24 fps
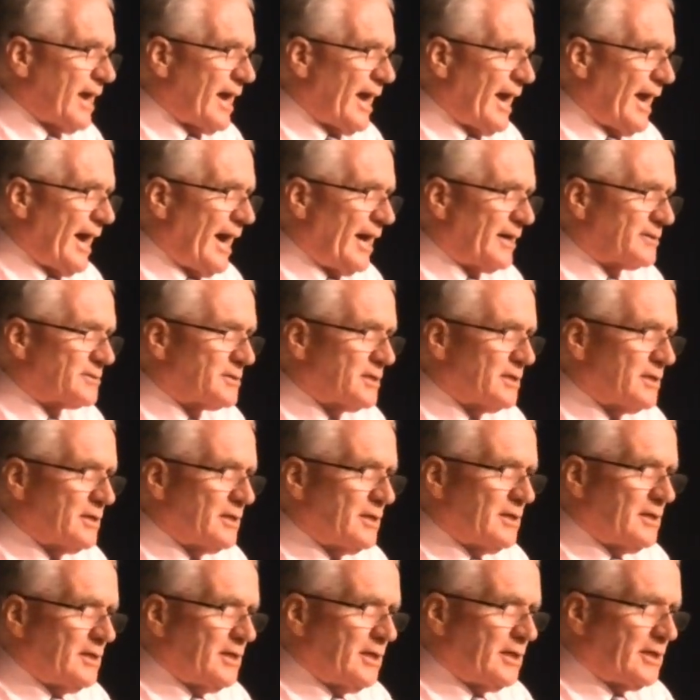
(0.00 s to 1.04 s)
out
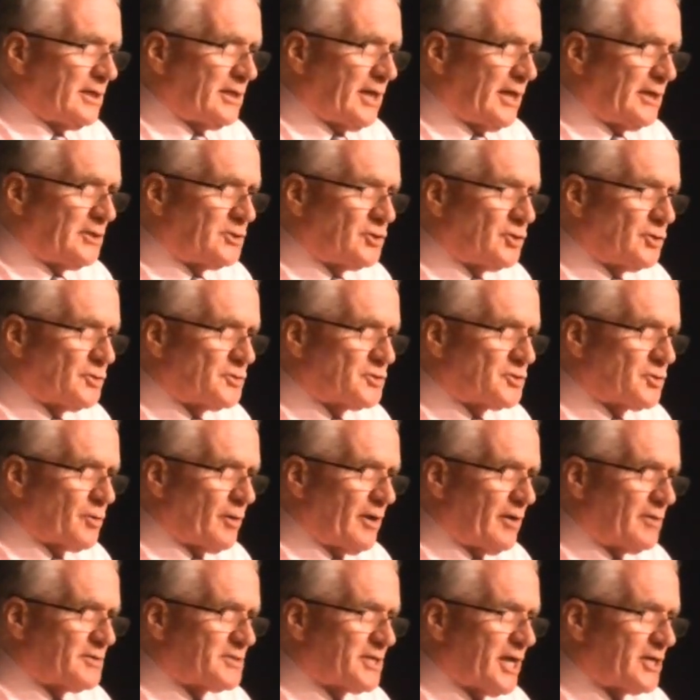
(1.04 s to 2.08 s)
in King George
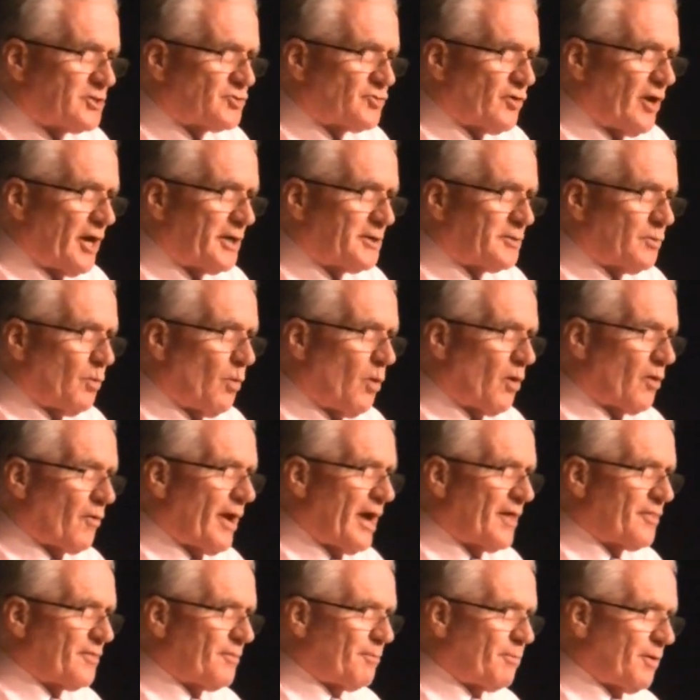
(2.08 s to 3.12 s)
Square as they tried to walk
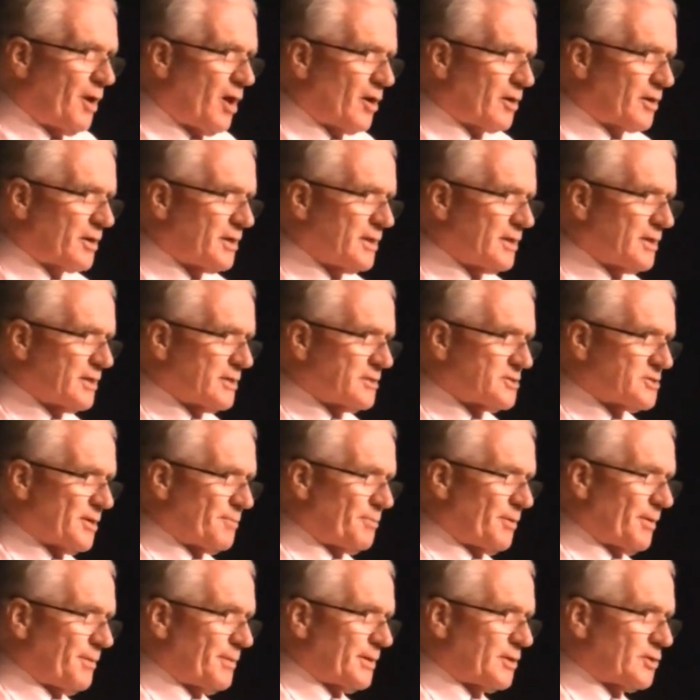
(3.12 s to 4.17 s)
around the block
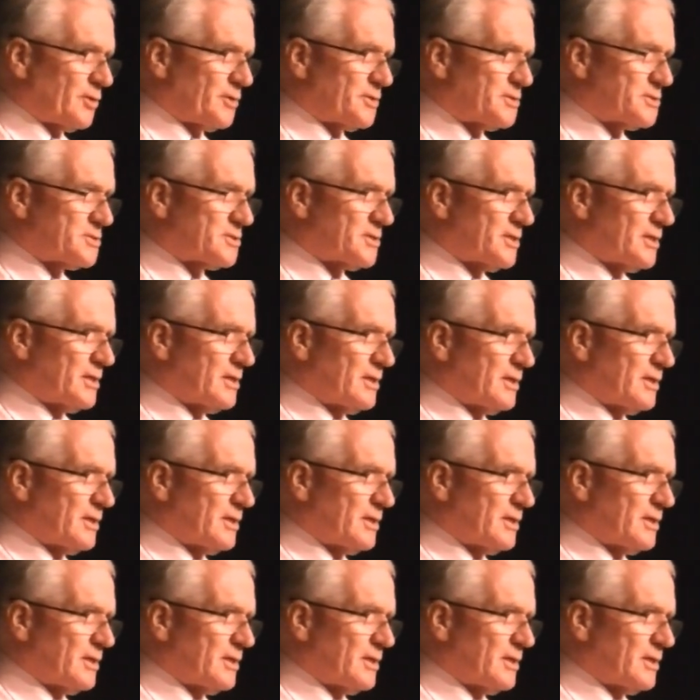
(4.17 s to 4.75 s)
simply because